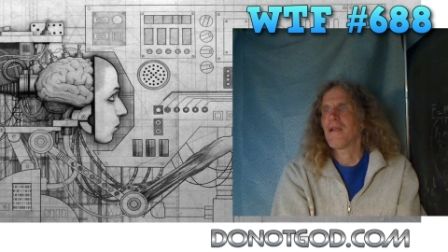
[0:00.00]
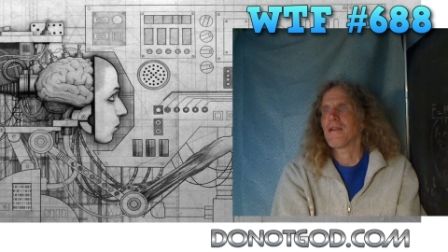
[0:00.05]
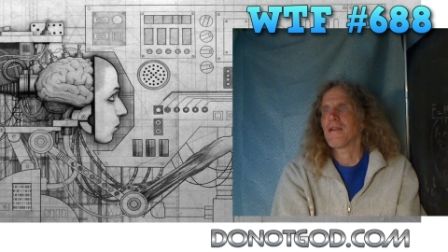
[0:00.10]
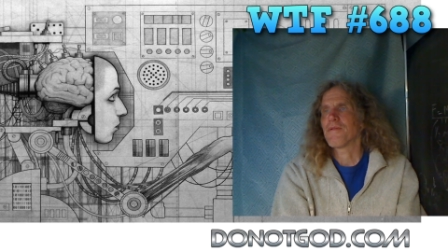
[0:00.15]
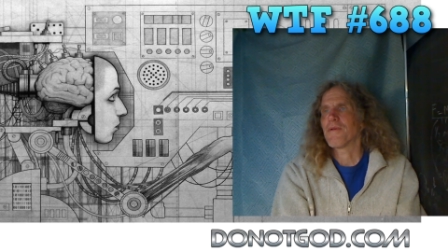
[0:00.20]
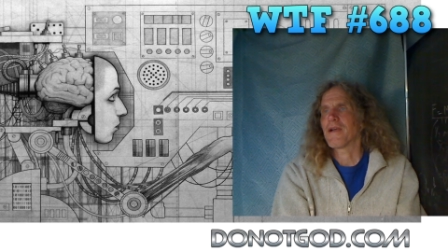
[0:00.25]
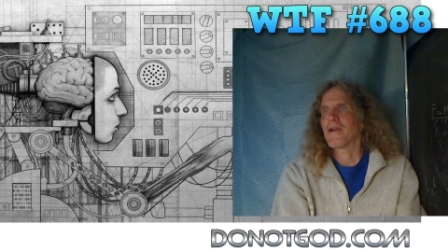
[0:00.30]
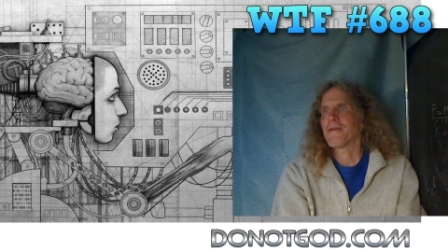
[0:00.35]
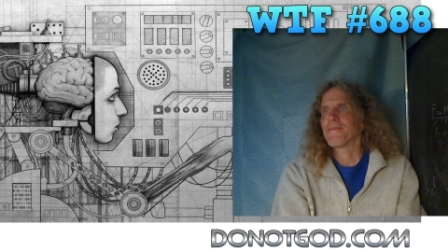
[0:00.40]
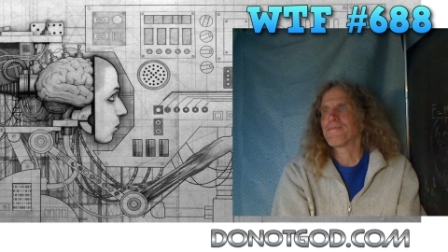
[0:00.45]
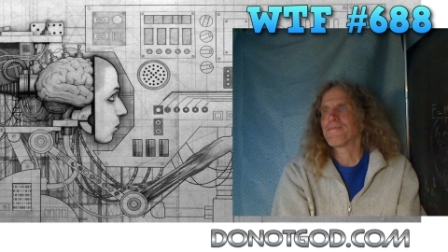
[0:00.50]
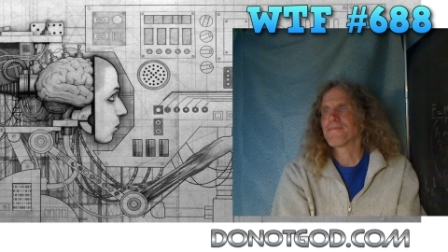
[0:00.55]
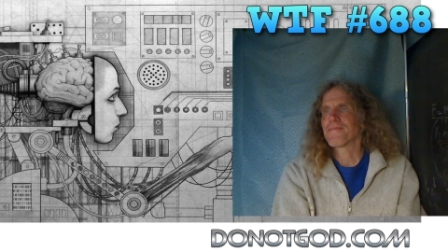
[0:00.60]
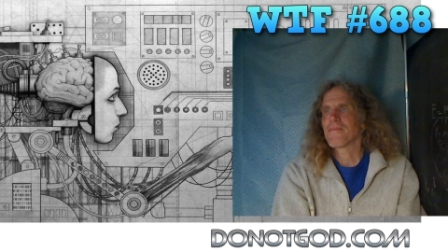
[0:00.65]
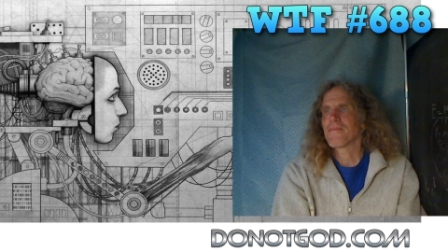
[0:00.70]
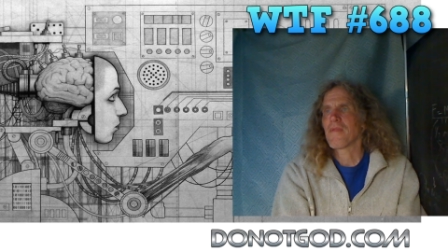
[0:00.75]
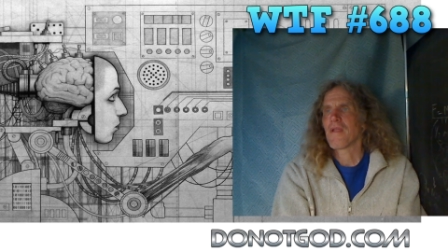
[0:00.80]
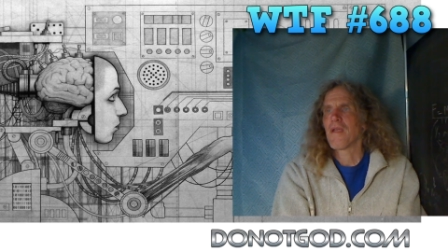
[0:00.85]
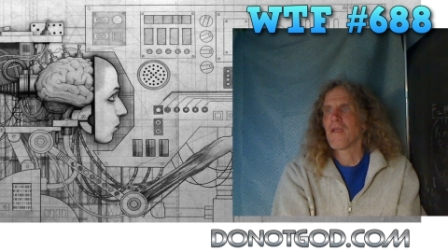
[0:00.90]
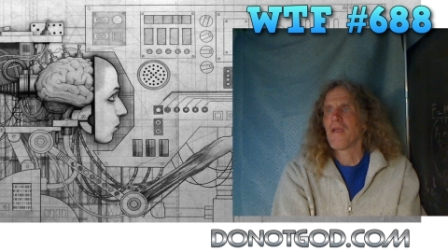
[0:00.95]
Anyway,
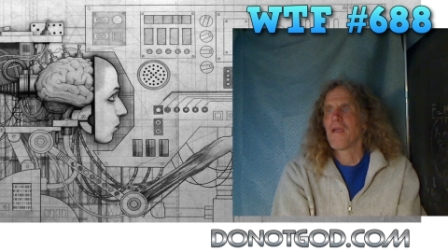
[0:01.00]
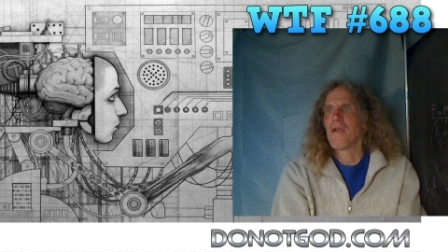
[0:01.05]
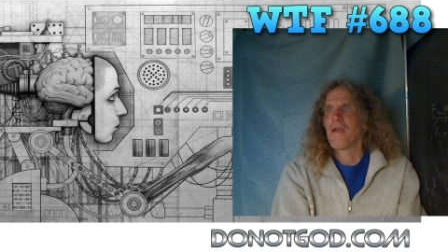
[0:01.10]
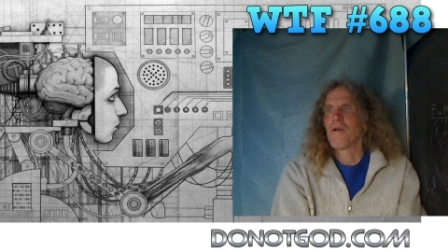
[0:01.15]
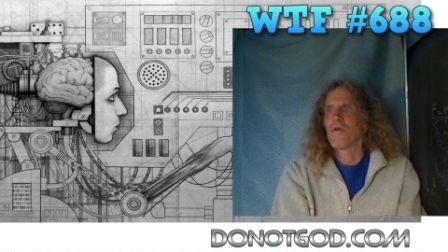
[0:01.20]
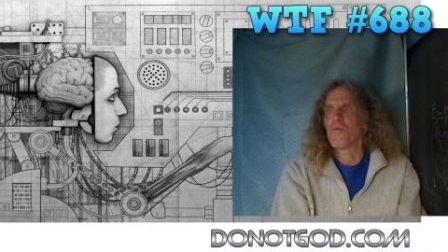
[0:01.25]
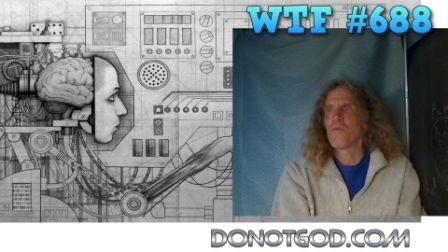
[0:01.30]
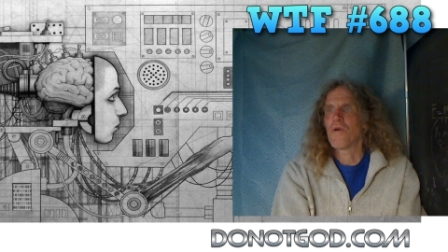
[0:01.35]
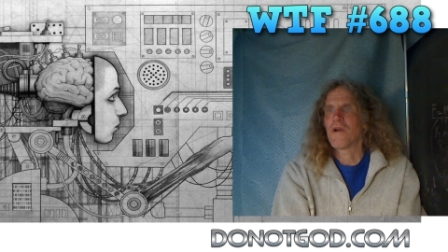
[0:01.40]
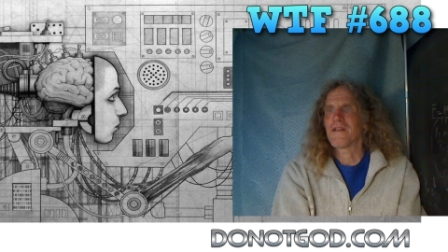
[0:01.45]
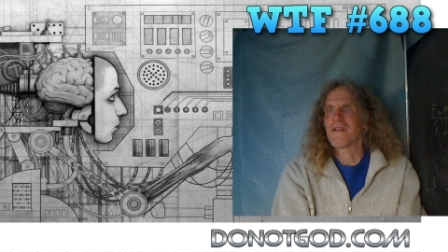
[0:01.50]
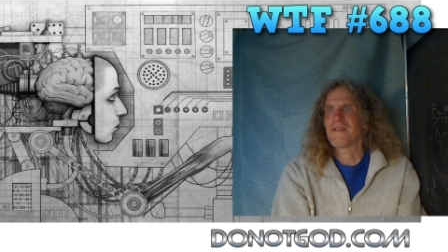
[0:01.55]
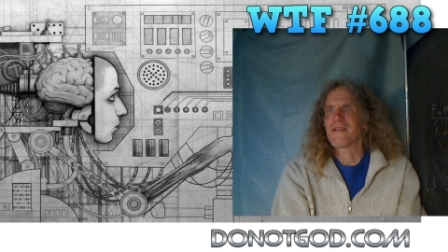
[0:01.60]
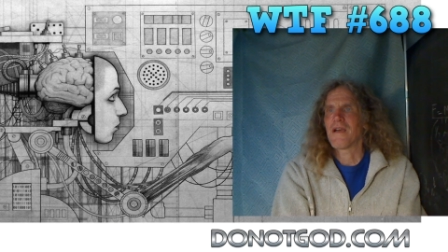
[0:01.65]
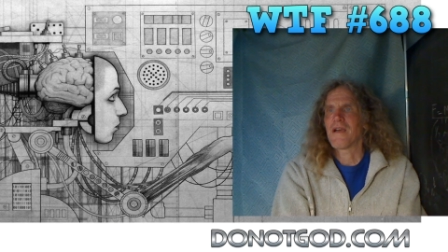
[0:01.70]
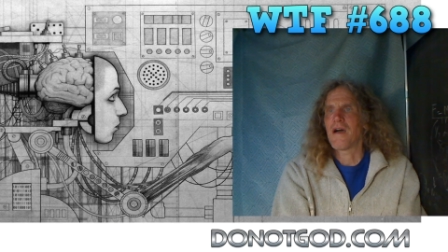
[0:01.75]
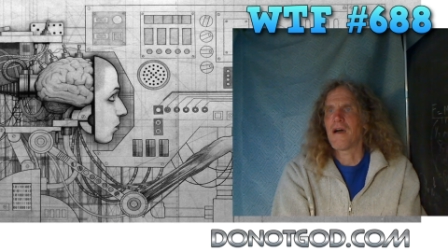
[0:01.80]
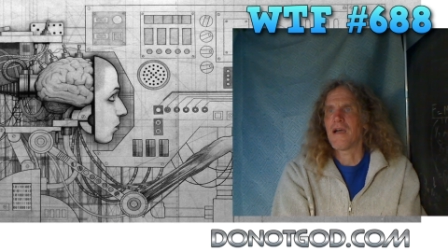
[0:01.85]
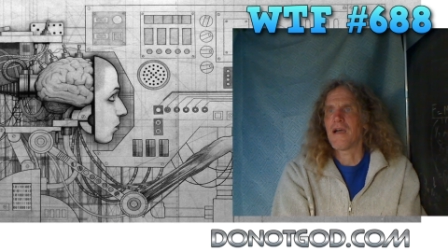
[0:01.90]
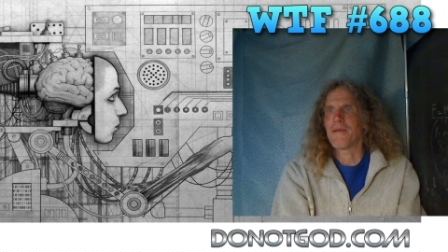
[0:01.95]

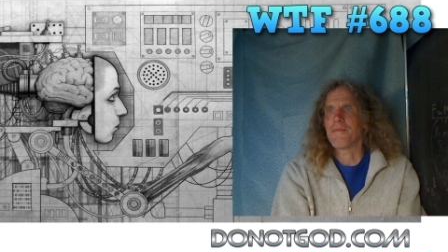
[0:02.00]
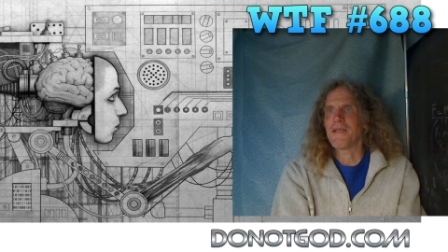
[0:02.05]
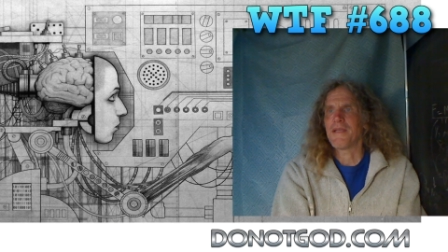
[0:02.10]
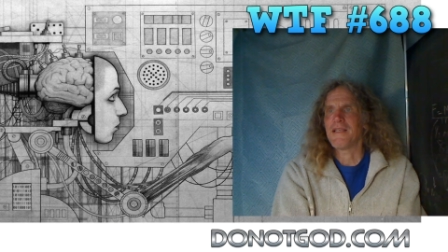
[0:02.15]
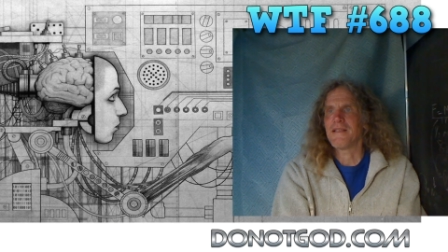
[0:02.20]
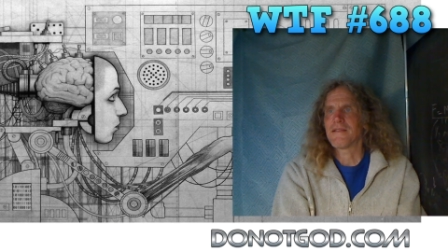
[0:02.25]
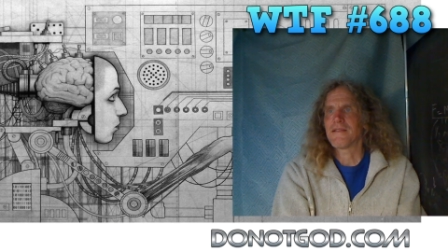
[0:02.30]
one time